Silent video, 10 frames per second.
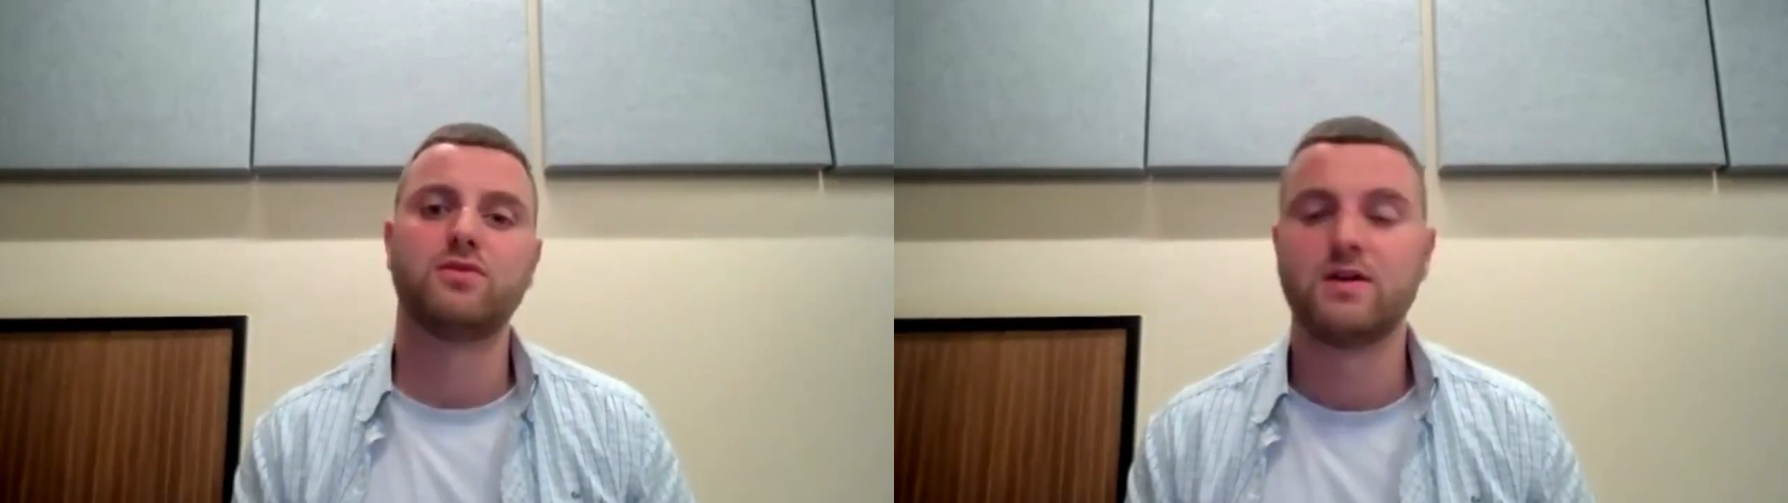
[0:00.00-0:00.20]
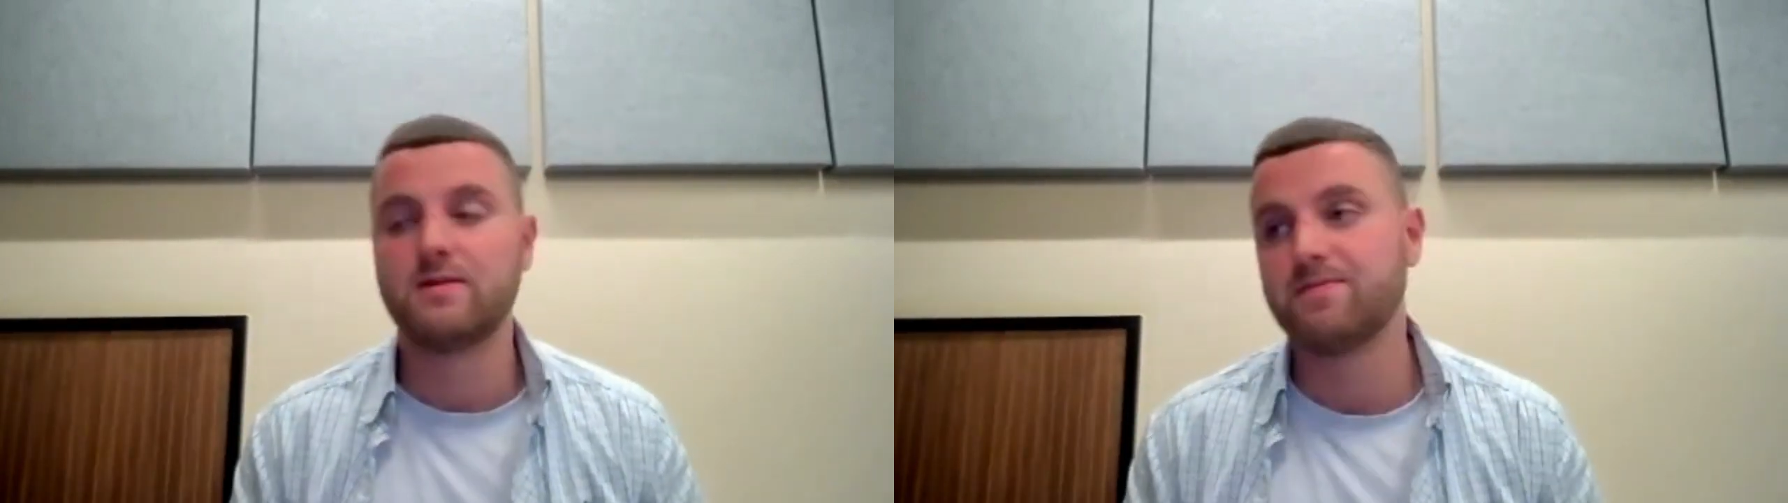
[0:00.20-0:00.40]
of,
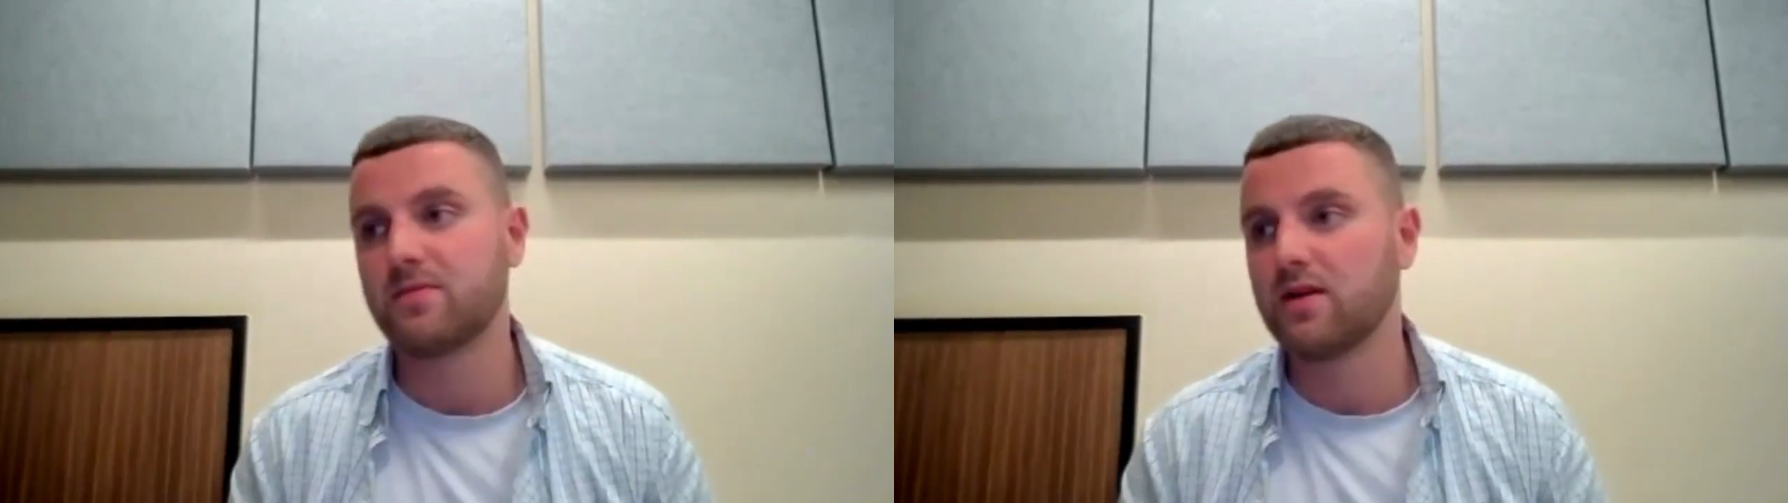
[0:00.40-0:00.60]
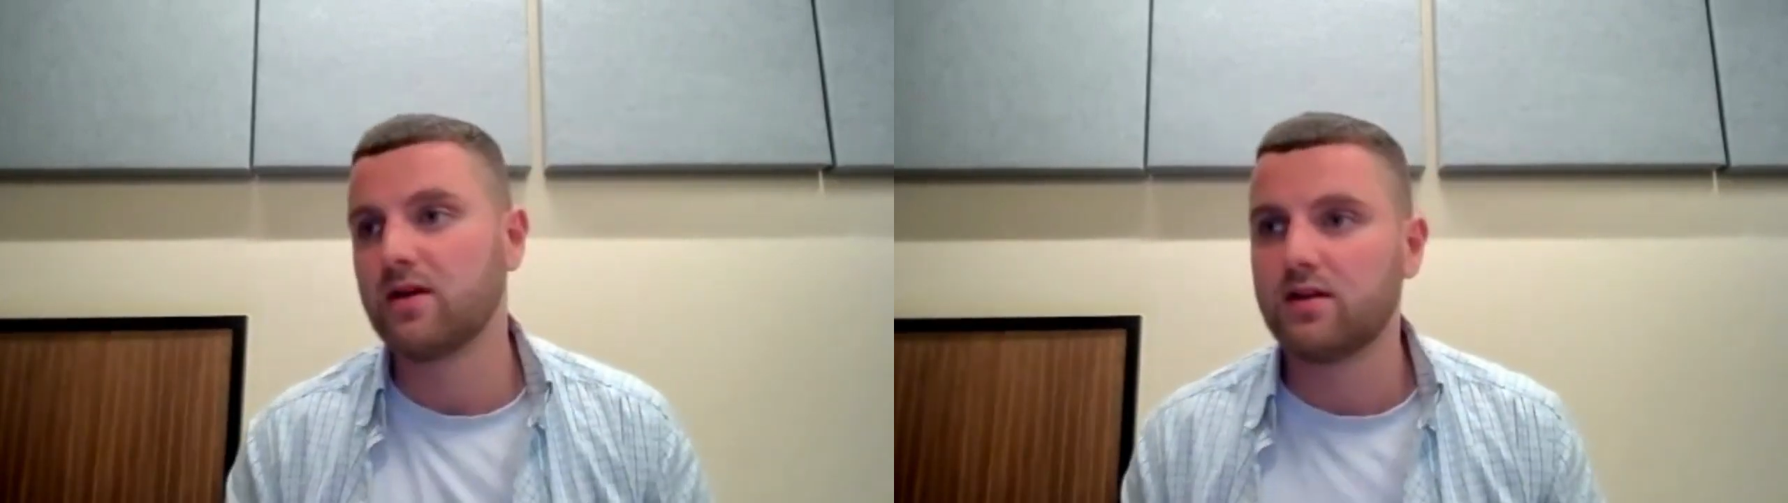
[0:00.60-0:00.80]

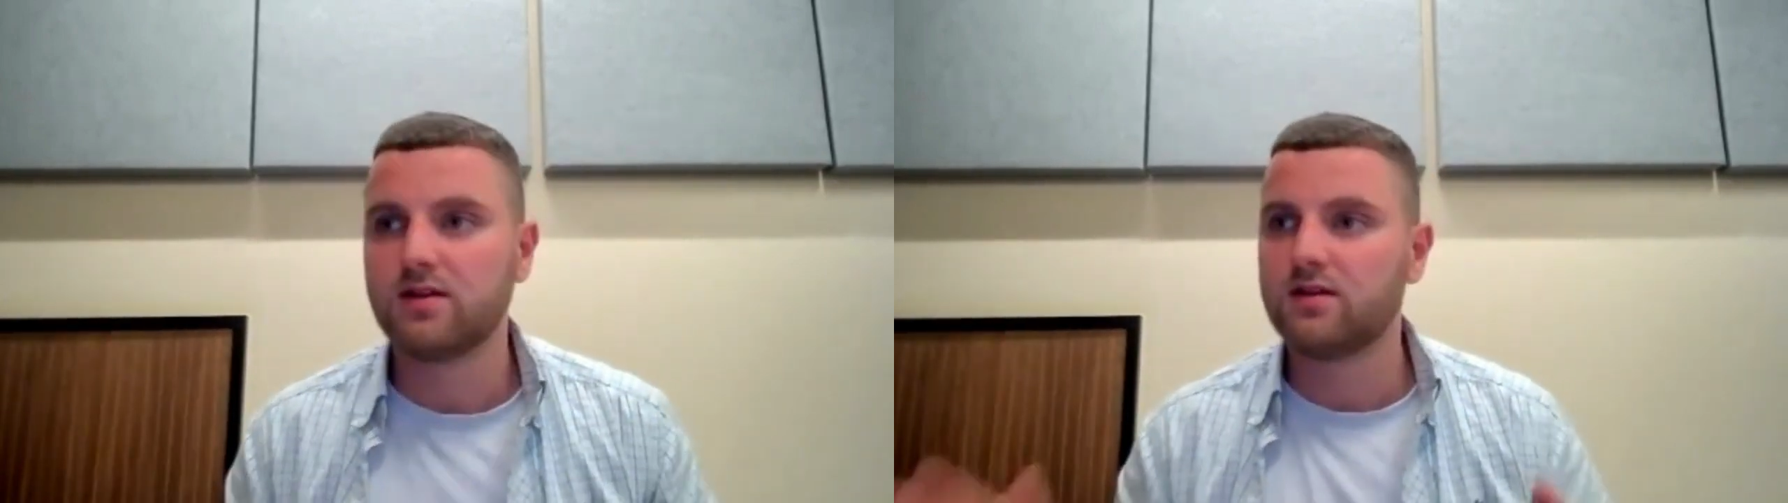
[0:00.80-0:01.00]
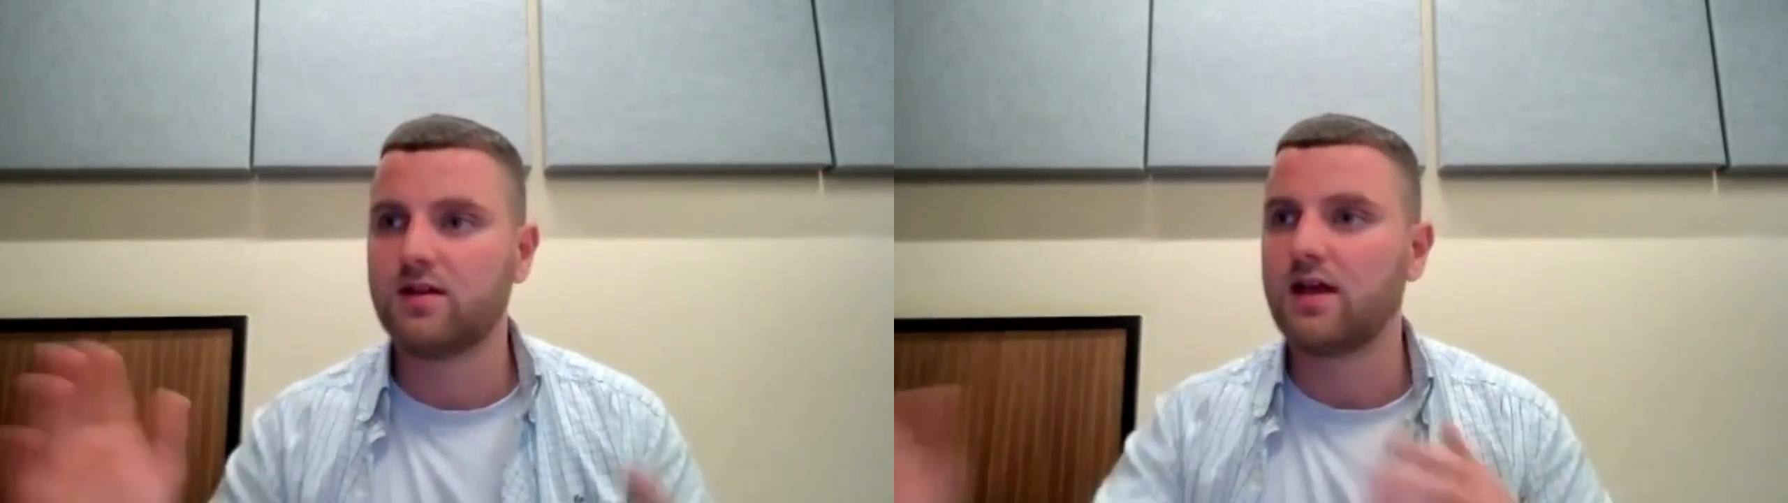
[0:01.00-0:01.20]

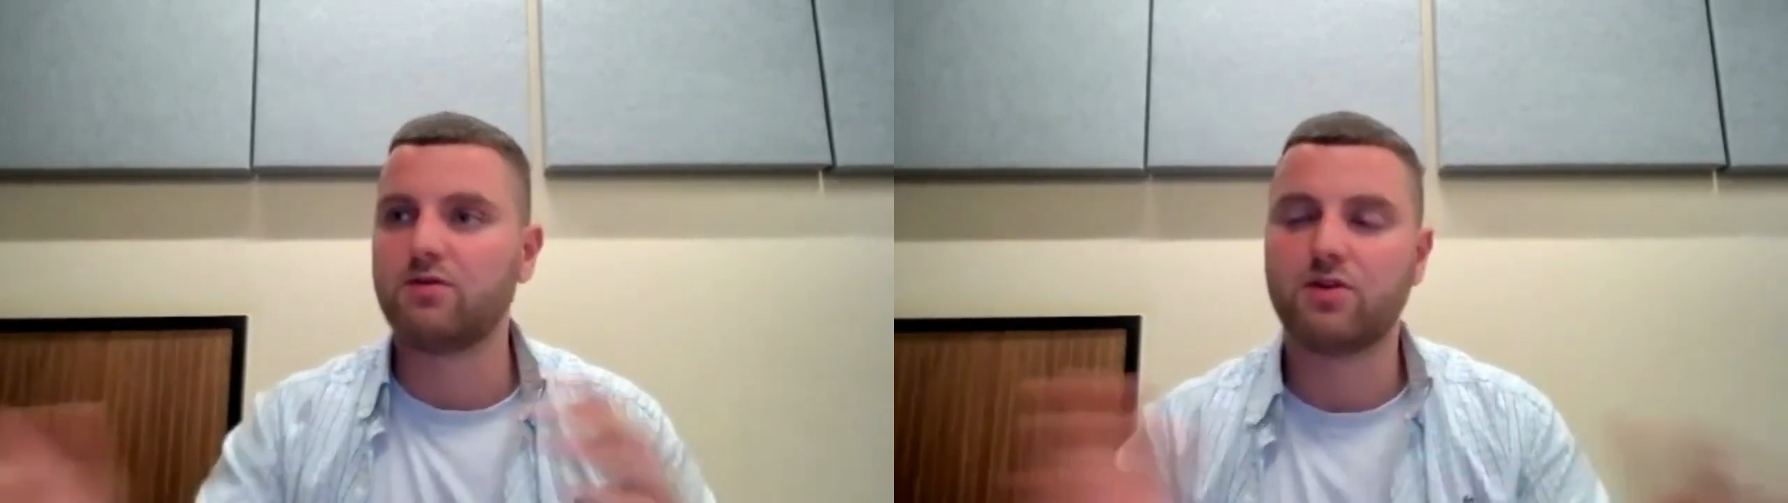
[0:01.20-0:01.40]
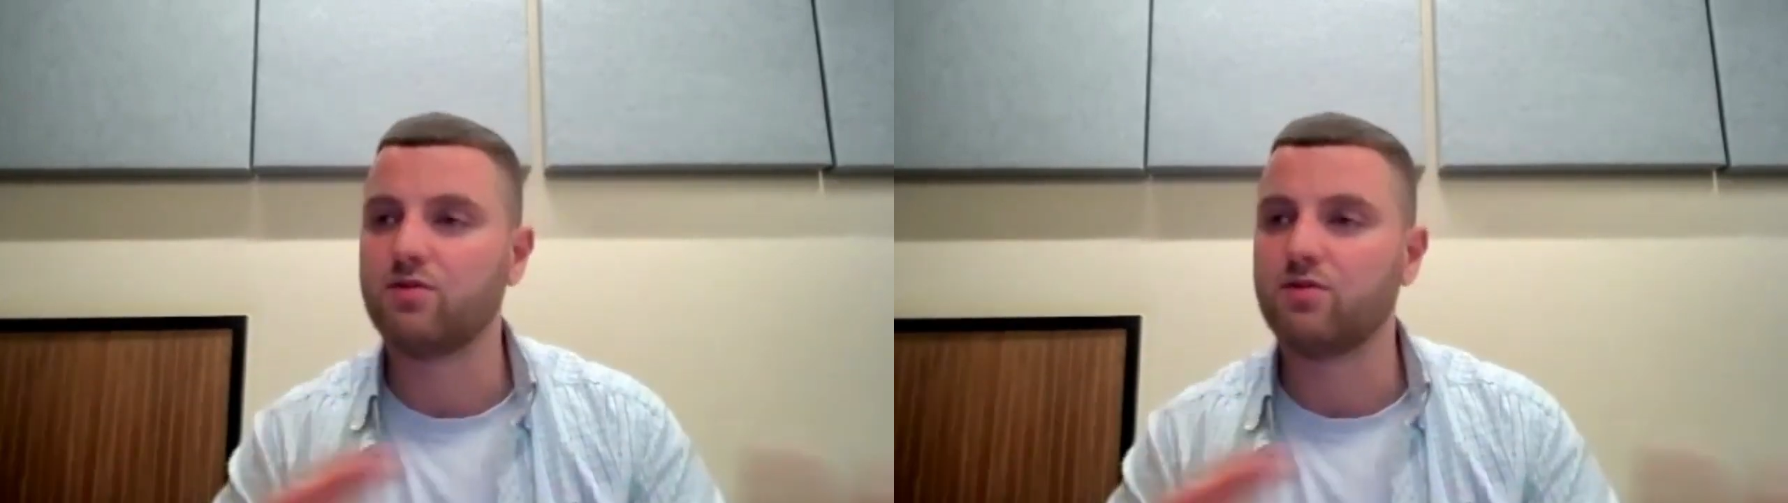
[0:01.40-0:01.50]
they